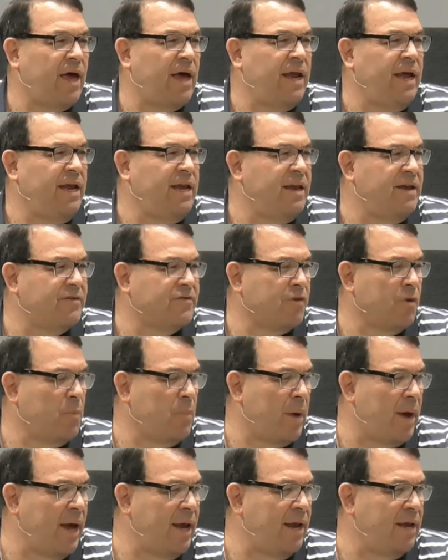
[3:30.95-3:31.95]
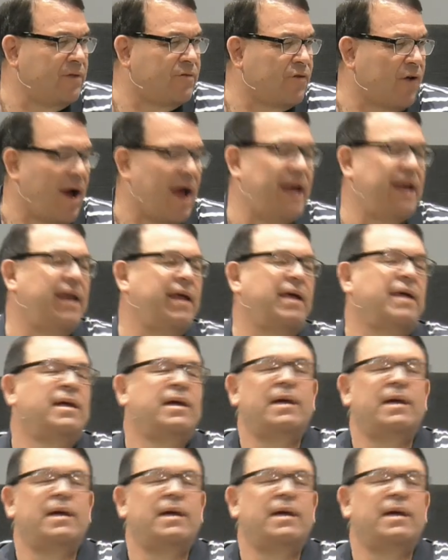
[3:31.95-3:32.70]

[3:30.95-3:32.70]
He disobeyed it, tried to